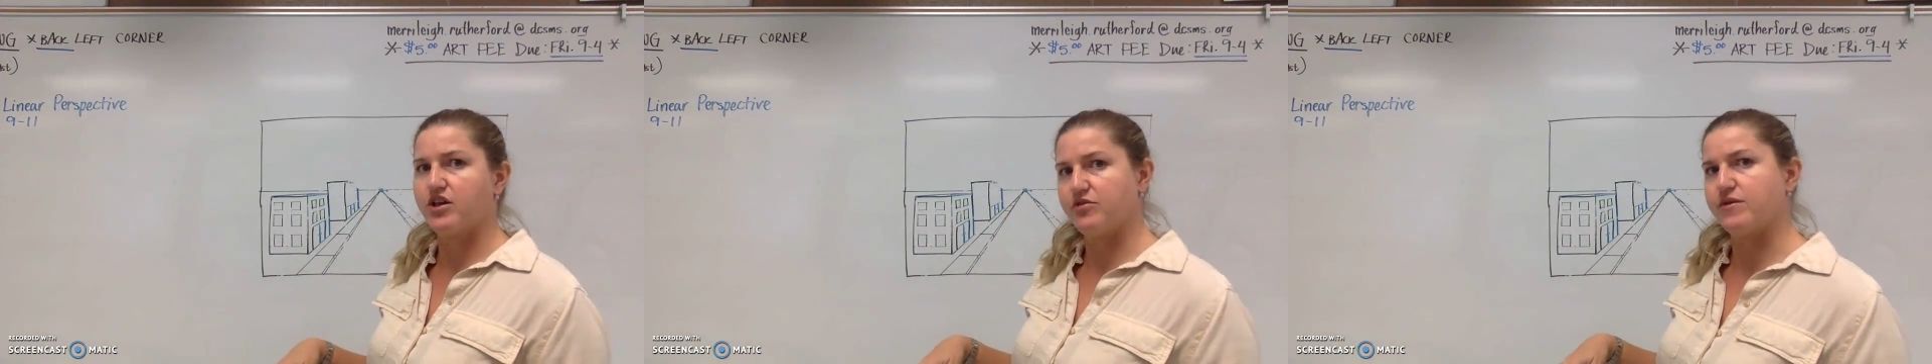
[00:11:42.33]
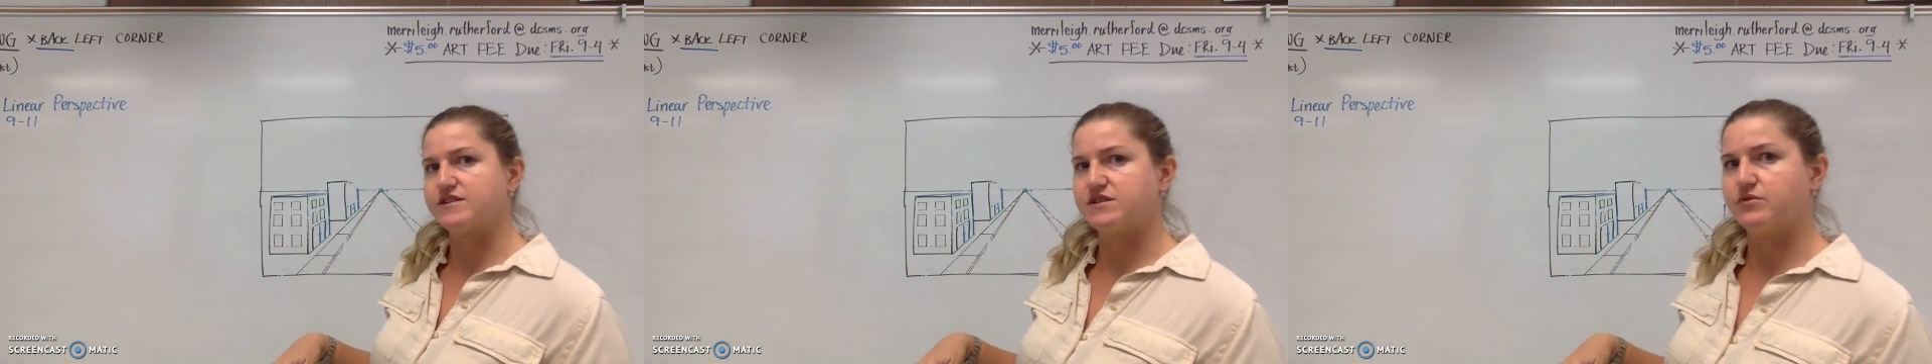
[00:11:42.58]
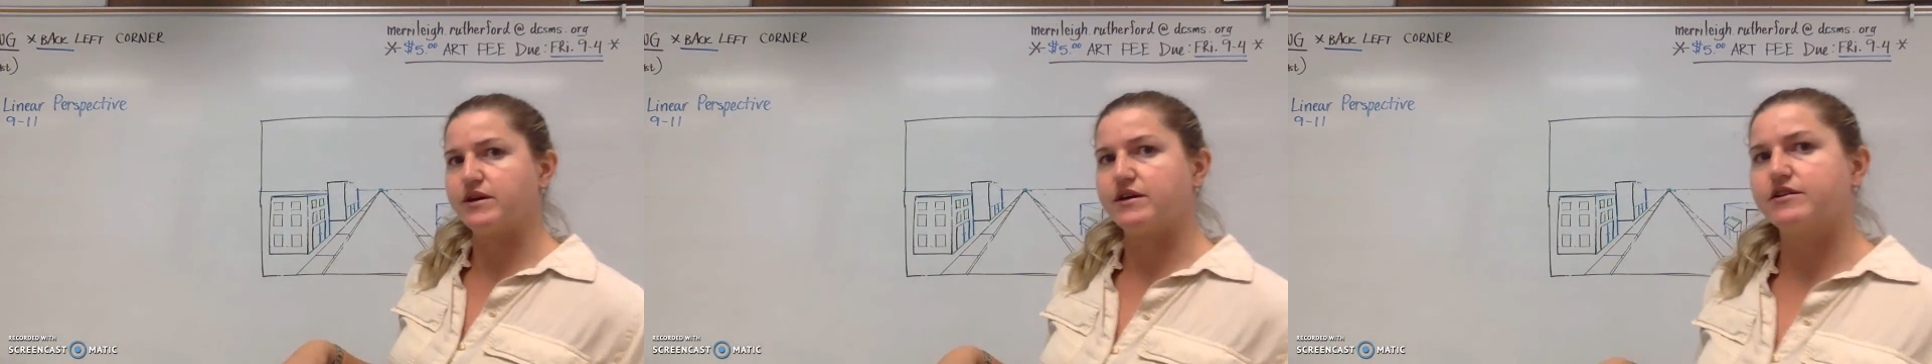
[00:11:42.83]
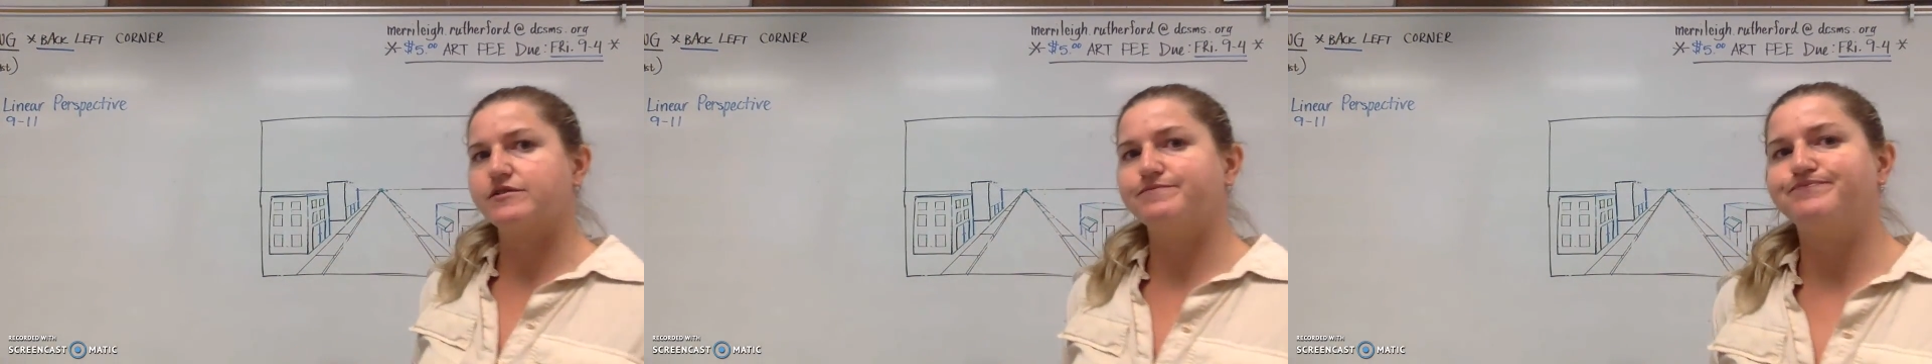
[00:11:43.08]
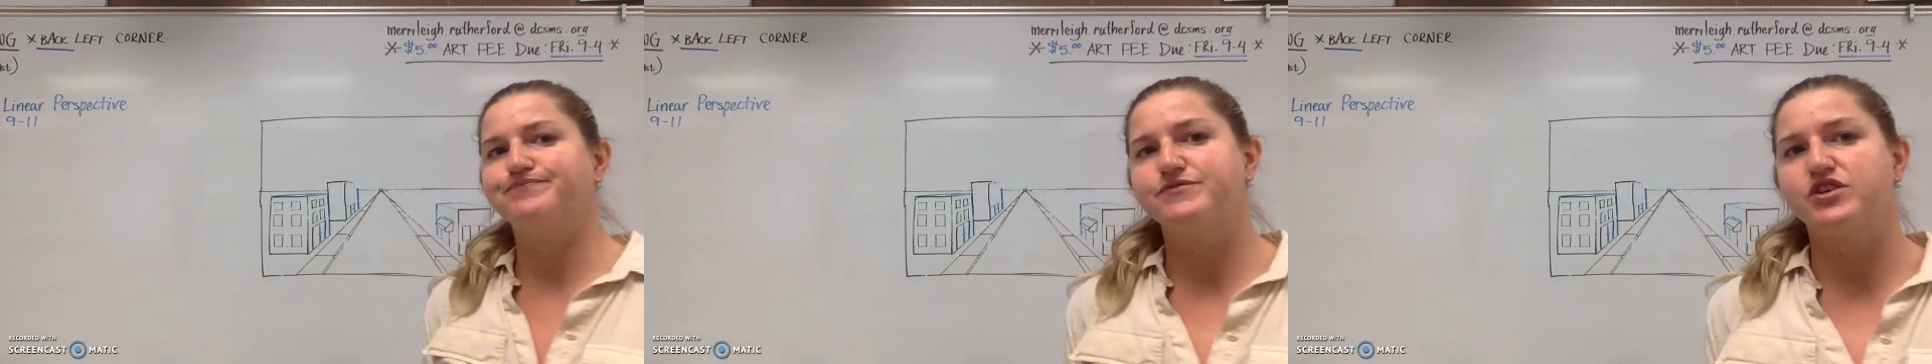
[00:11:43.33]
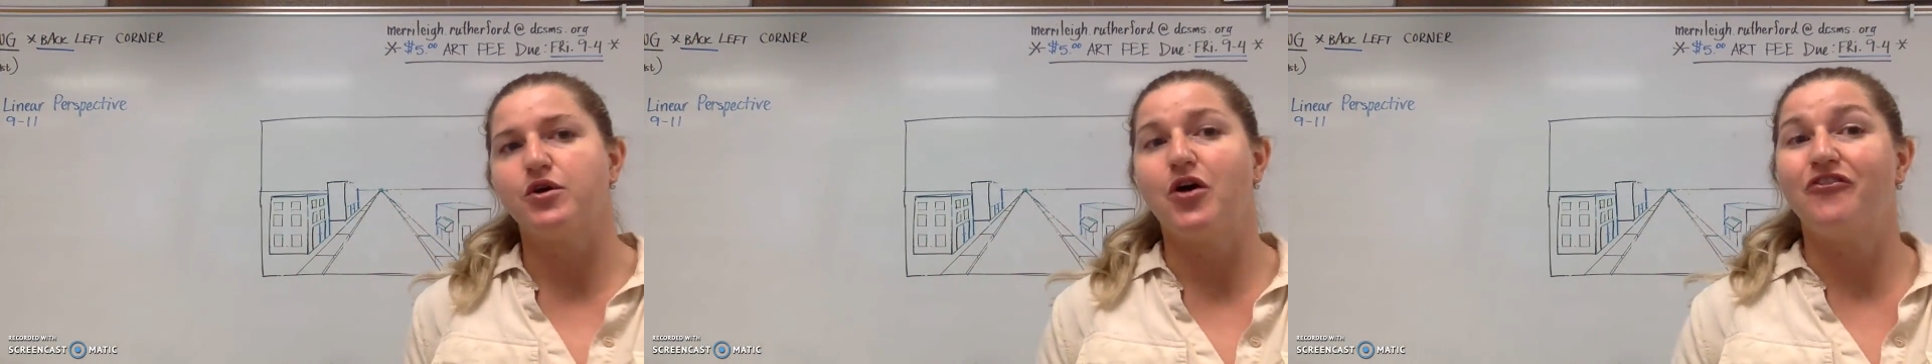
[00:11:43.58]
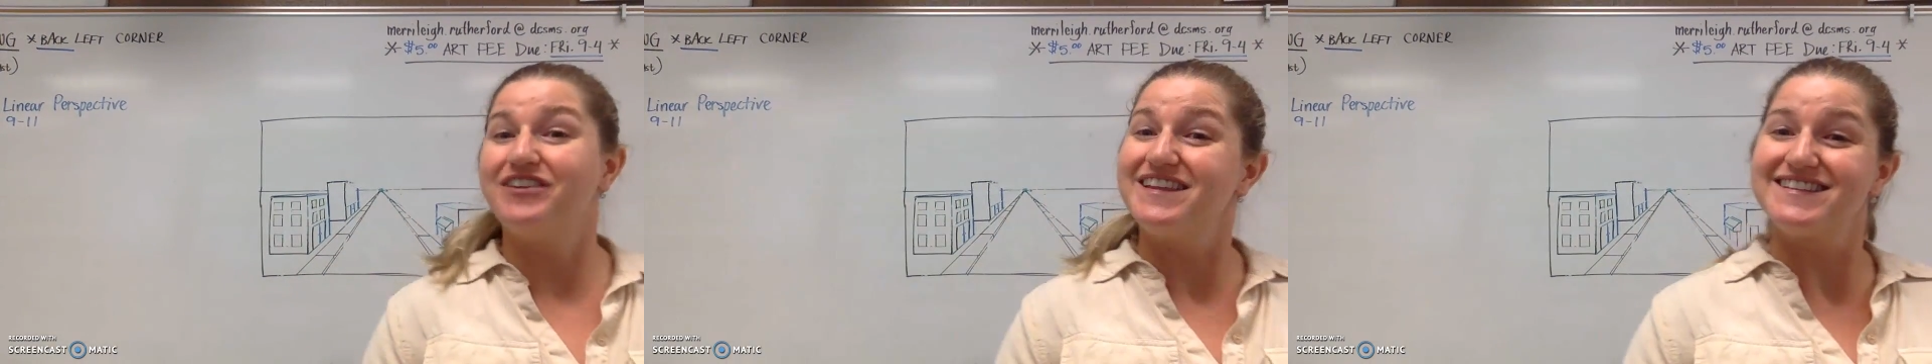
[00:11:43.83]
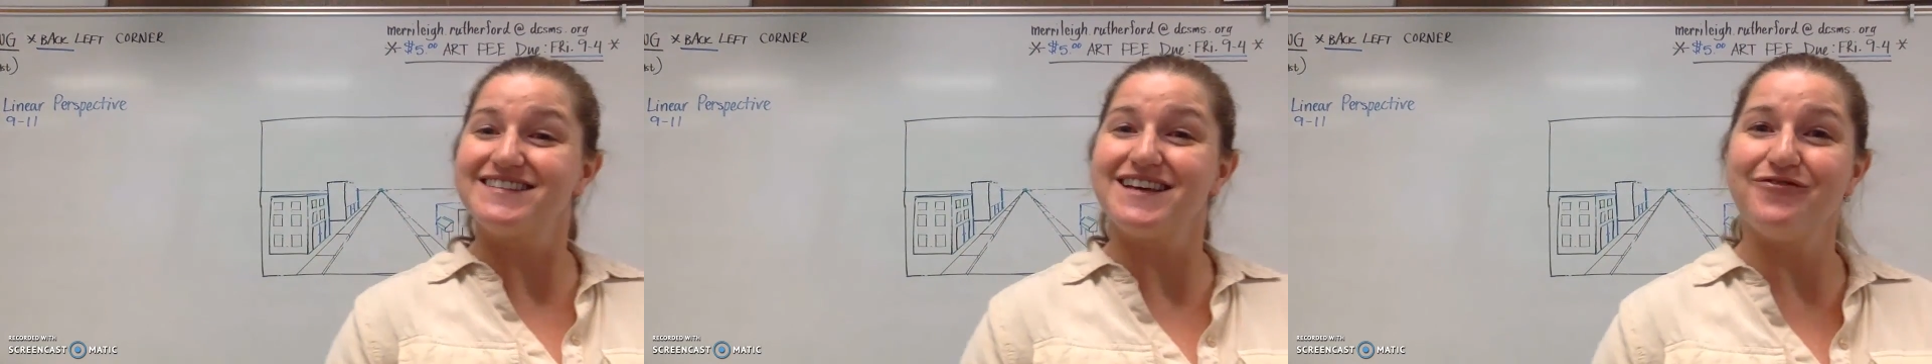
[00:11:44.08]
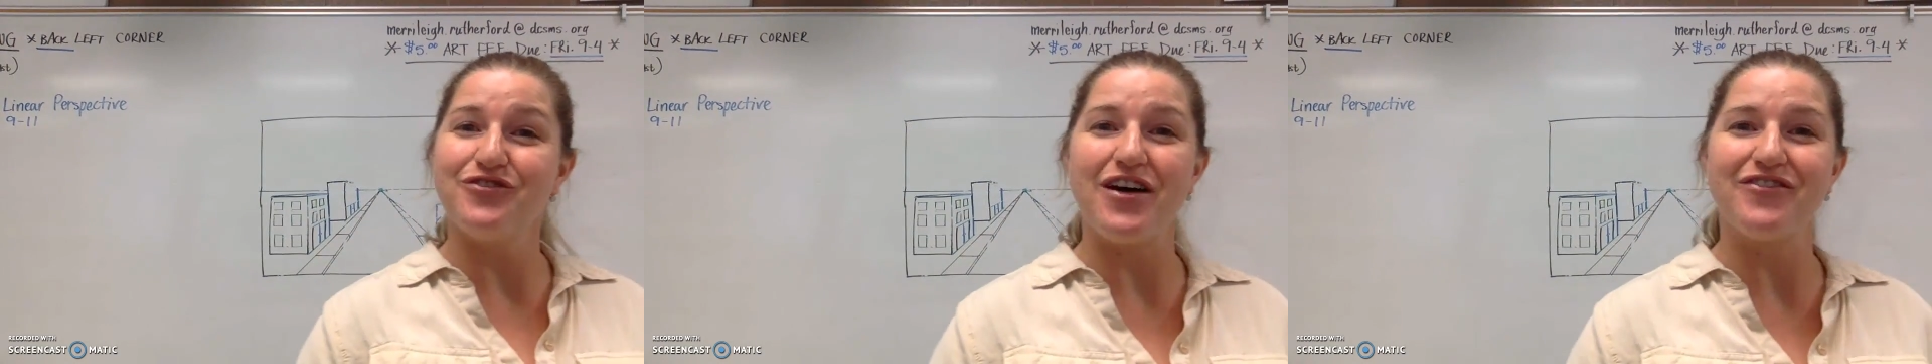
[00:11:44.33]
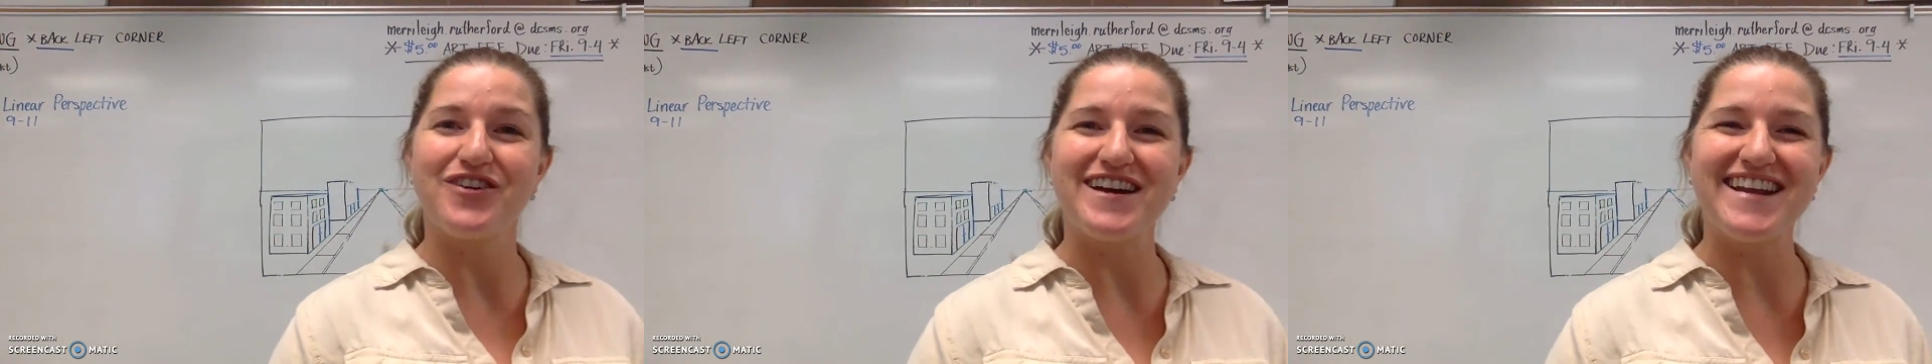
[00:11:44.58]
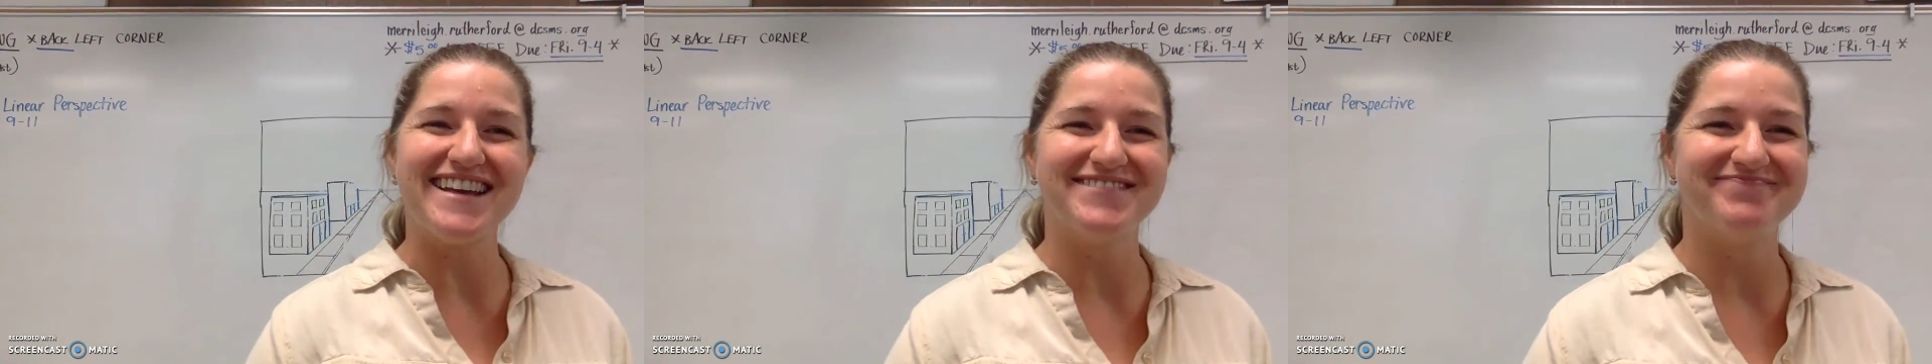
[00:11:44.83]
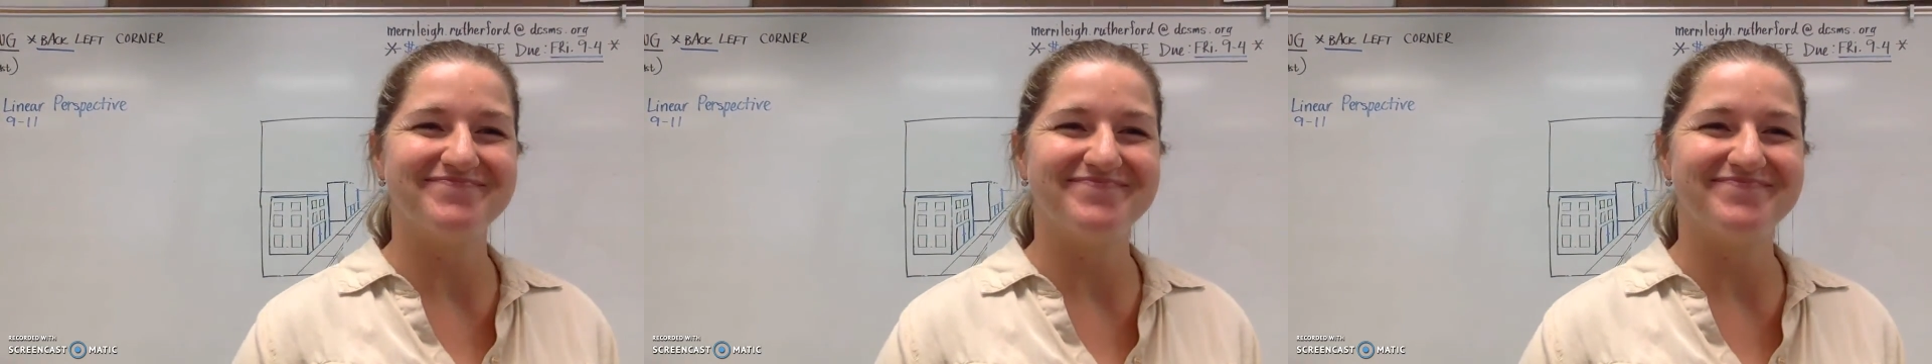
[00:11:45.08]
on the rest of the week. So hopefully this is helpful. Have a great day.